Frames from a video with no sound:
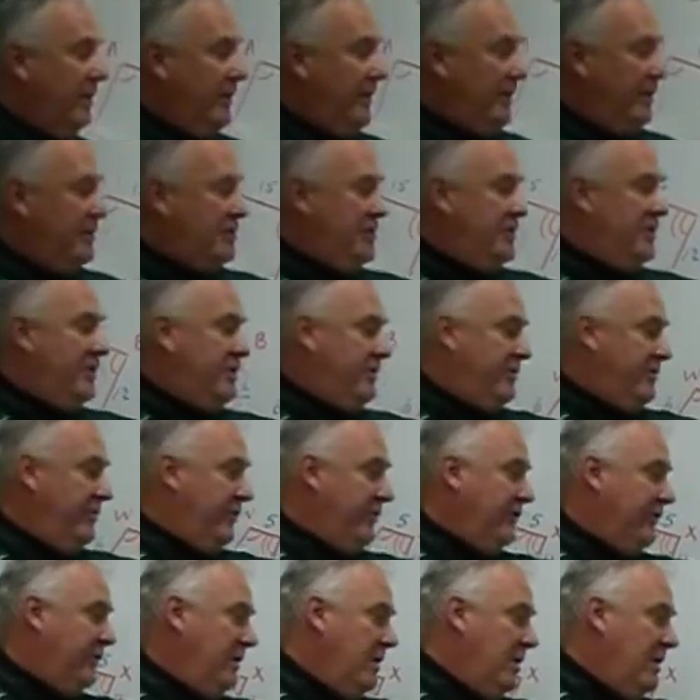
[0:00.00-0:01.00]
that you
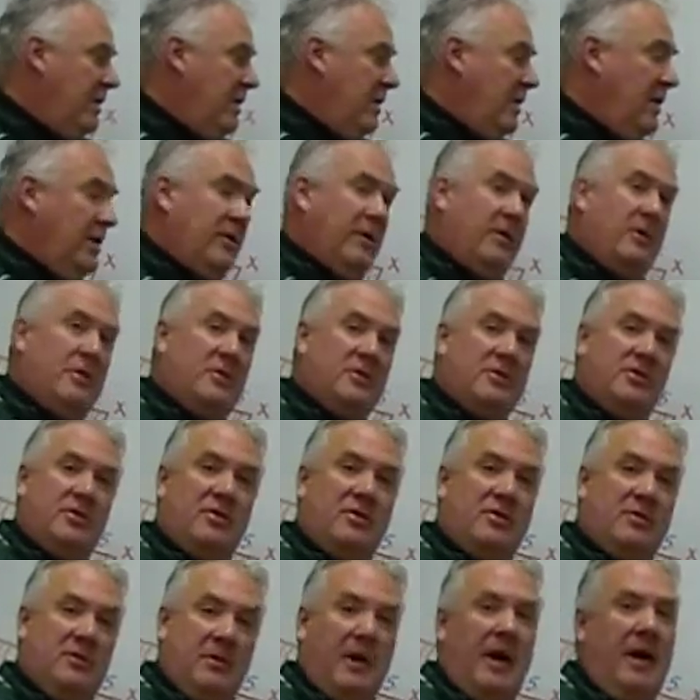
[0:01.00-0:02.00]
use.
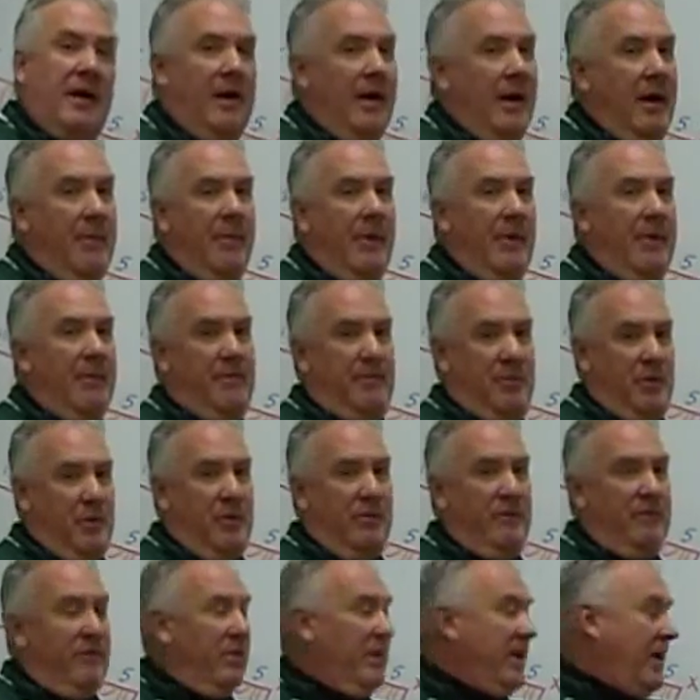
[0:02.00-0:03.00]
I'm a
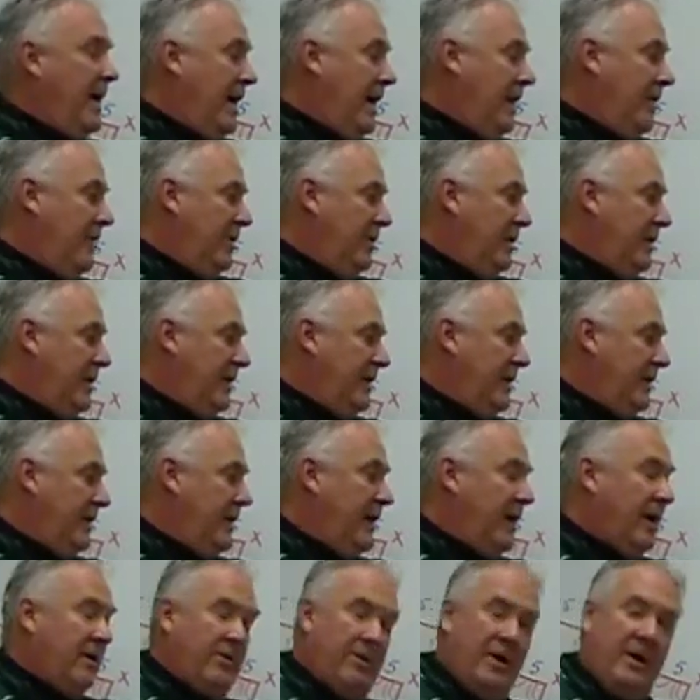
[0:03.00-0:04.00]
good vocabulary
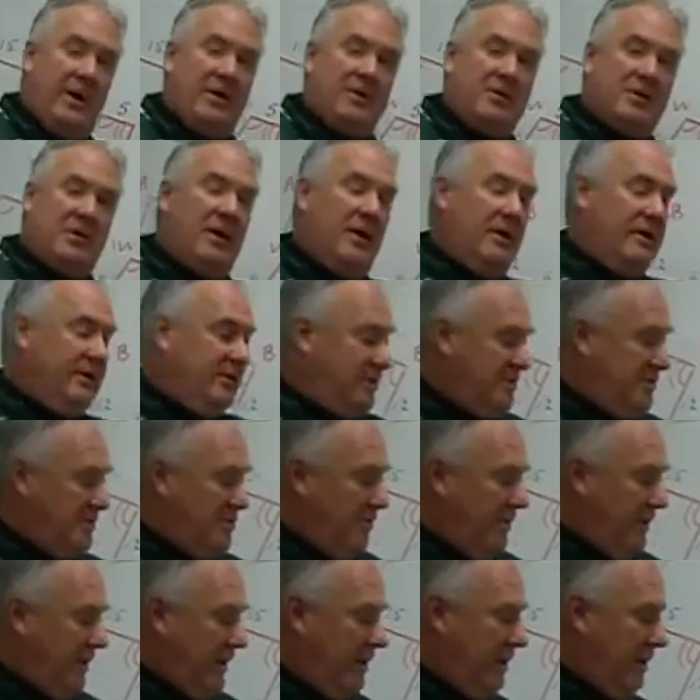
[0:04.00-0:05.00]
guy, right? It's called a
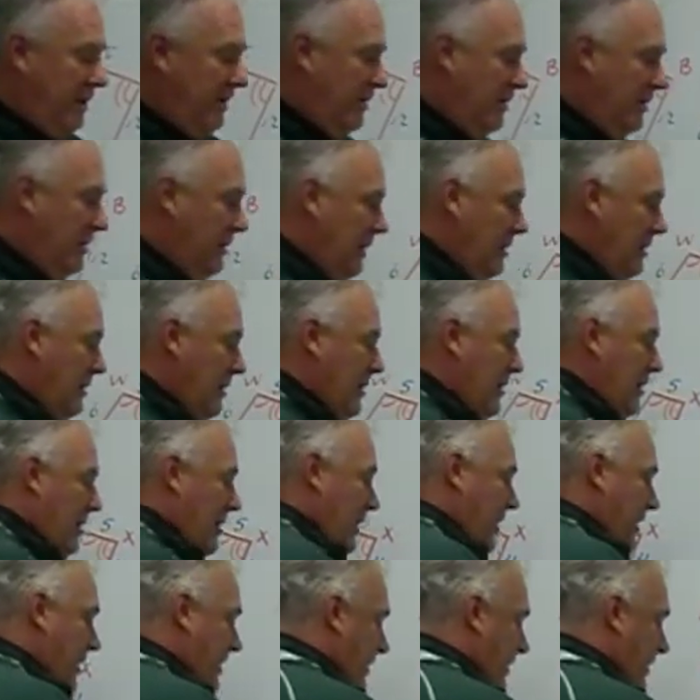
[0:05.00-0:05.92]
squiggle. And